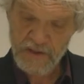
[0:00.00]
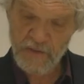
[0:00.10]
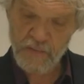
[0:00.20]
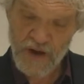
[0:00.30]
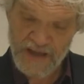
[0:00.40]

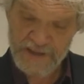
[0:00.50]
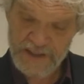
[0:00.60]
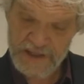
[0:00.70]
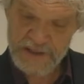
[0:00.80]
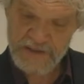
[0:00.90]
the
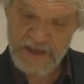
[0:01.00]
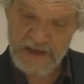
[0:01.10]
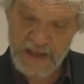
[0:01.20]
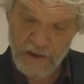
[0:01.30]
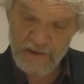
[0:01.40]
process
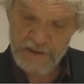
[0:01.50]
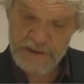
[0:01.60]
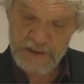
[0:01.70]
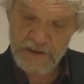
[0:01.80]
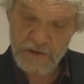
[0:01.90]
that
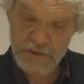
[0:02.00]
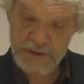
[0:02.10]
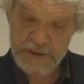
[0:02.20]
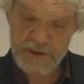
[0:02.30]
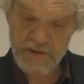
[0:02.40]
Ellington
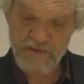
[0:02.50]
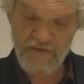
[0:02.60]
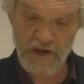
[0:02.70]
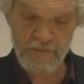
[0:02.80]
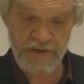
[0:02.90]
uses to
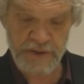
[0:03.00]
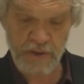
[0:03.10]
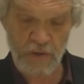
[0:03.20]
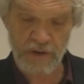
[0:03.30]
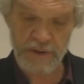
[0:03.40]
develop
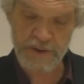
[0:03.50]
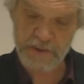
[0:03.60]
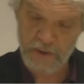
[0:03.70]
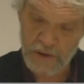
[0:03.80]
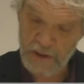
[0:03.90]
his
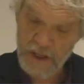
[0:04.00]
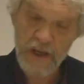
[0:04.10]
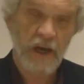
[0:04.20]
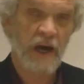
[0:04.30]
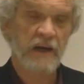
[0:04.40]
orchestral
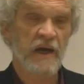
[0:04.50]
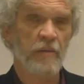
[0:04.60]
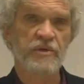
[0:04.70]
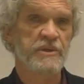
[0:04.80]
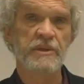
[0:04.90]

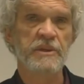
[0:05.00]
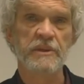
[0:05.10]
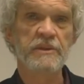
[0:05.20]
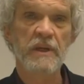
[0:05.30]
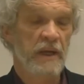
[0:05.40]

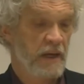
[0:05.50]
compositions.